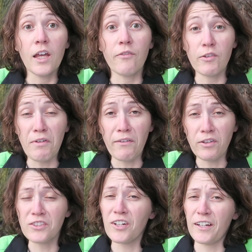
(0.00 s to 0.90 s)
If you've
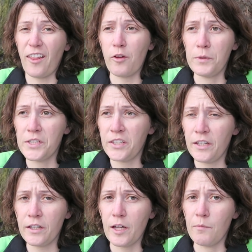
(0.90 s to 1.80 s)
ever tried to squish a
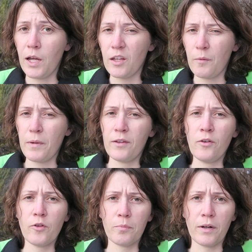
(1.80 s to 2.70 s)
tick, it might not be
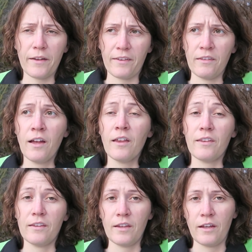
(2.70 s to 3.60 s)
too surprising
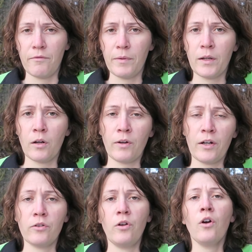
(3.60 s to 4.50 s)
that they've been
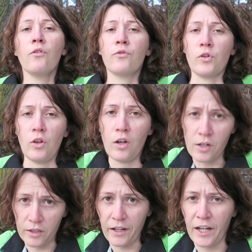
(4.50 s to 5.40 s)
around for a
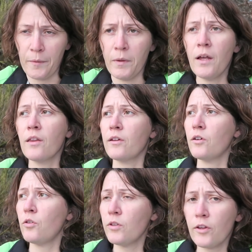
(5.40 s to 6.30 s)
long time. The
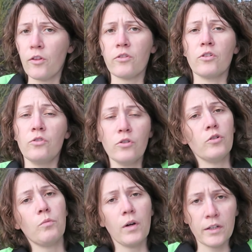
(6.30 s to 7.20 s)
oldest
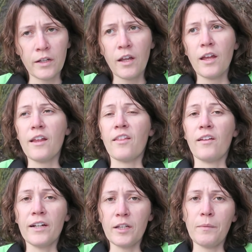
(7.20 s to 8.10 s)
known one is
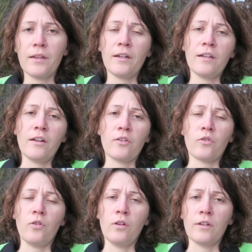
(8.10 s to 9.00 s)
90 million
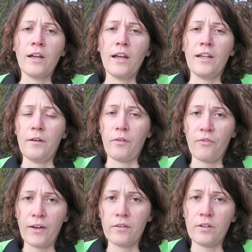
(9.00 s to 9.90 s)
years old, and it was
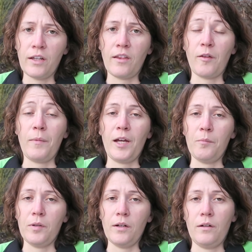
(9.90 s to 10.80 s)
found in some
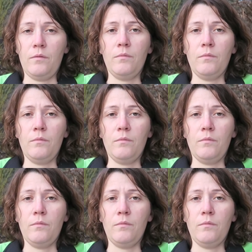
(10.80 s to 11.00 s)
amber.